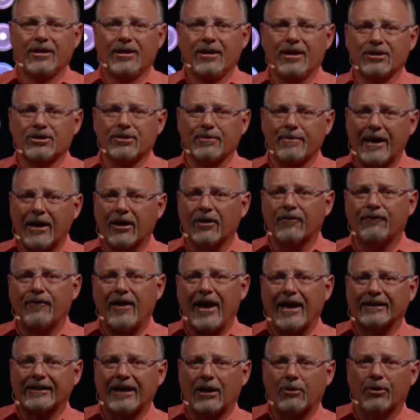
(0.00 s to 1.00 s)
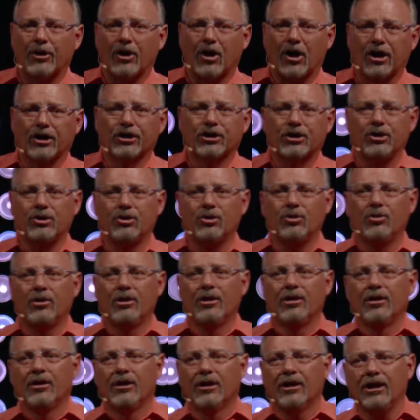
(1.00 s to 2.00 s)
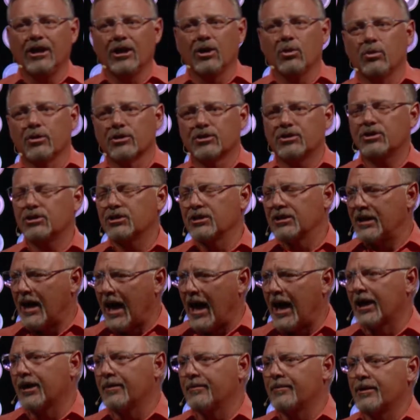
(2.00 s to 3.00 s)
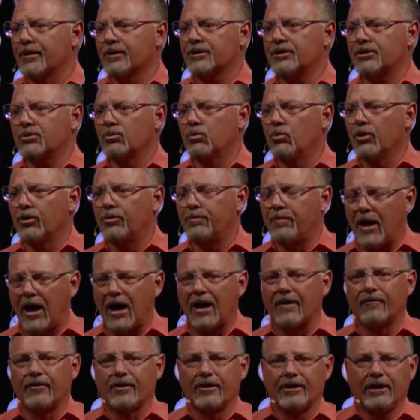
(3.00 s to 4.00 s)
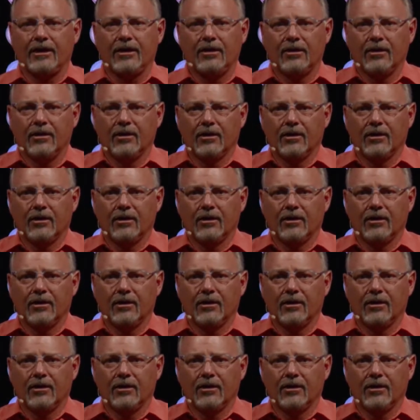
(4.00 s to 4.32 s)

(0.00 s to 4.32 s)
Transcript: As a matter of fact, I would argue it was synonymous with poverty.